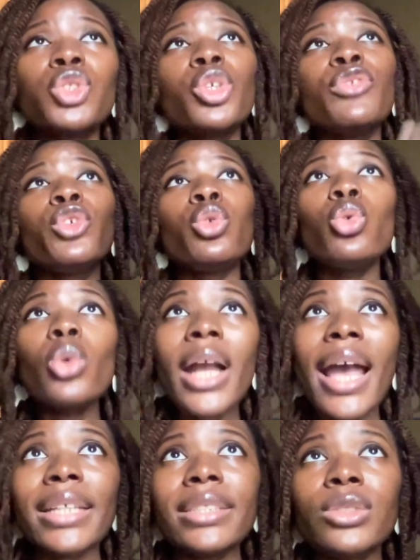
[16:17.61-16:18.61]
So if you
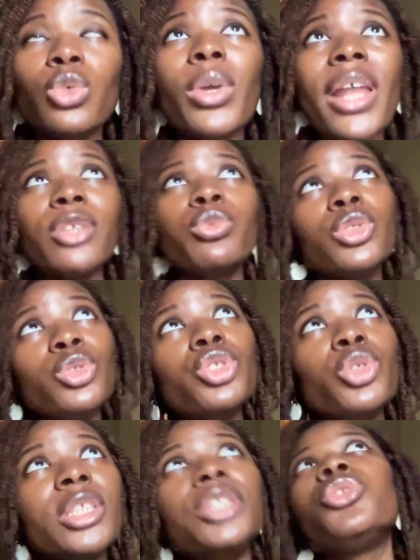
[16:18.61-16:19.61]
look at, so what I would
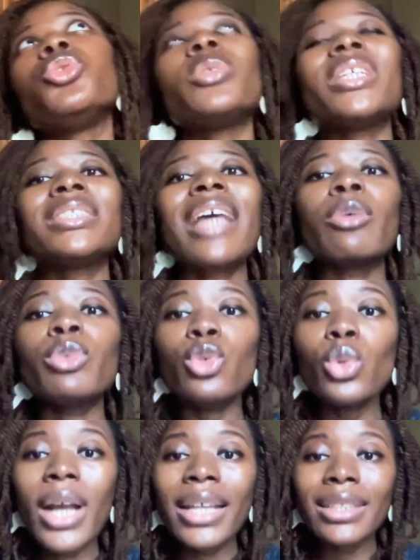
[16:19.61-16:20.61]
usually do is I would
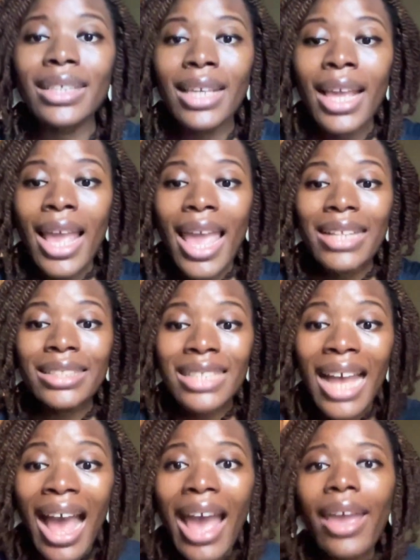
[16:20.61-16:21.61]
look at the
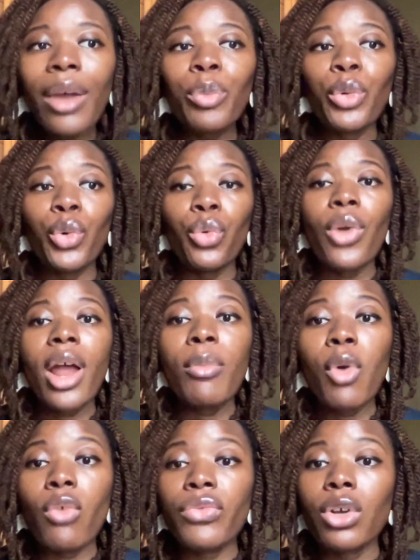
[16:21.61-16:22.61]
entire
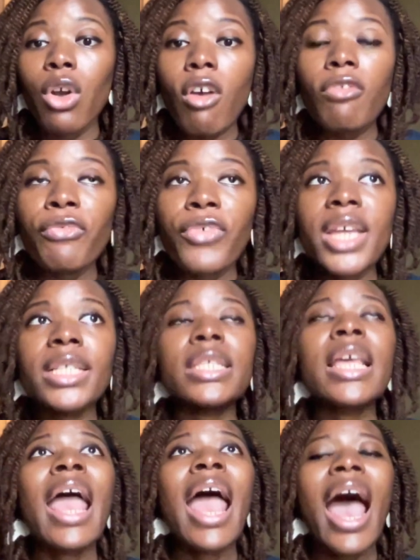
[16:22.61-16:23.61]
program of the conference
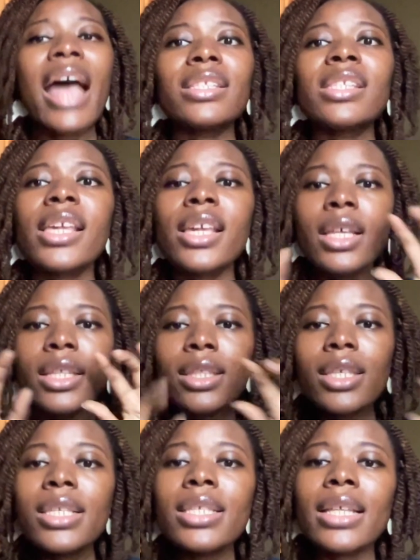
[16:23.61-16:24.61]
and say,
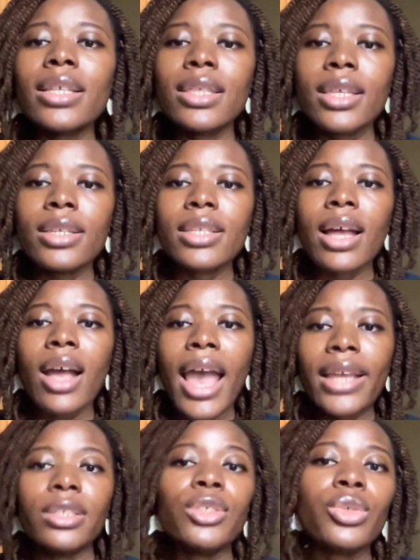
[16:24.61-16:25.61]
these are the things that
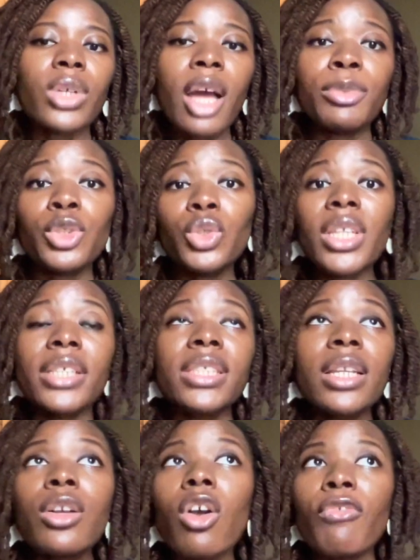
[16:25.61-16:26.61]
I need to capture. So there are
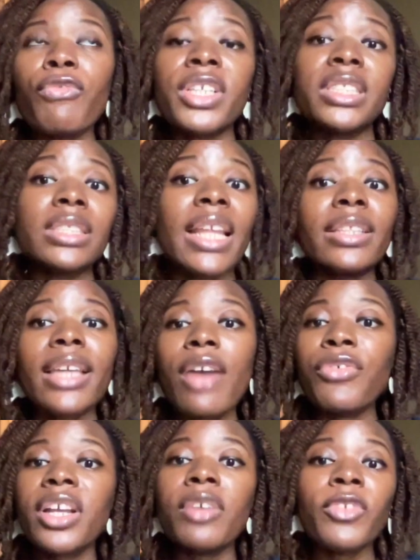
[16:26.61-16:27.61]
certain conferences like the
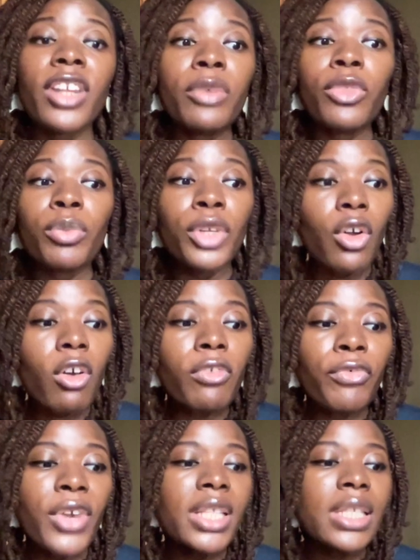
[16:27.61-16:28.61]
African Philanthropy
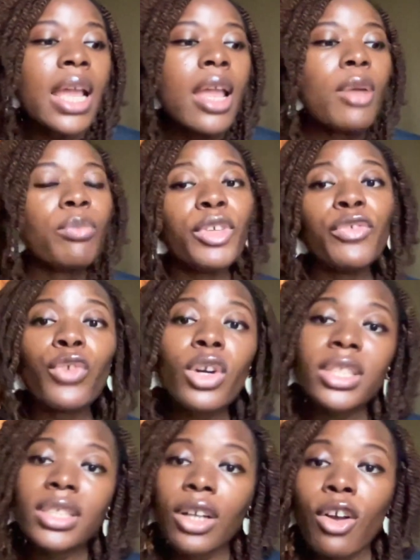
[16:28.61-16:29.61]
Conference. Before
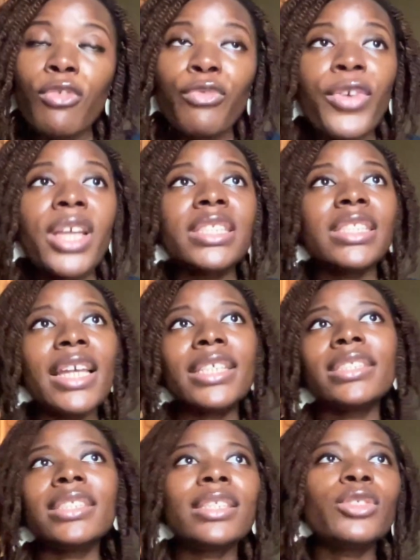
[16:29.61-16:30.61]
the conference,
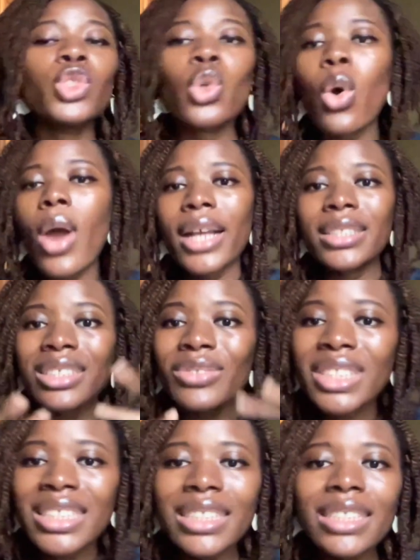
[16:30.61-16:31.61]
there's the tour
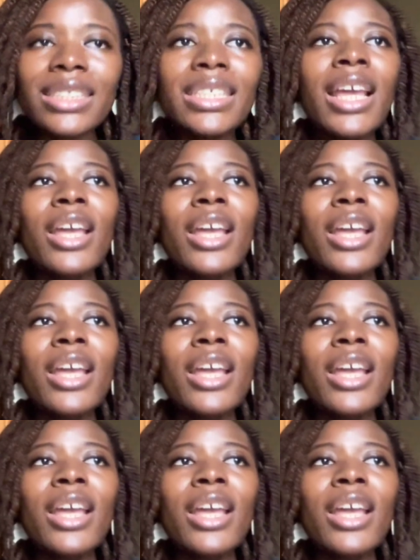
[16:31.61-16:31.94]
activities.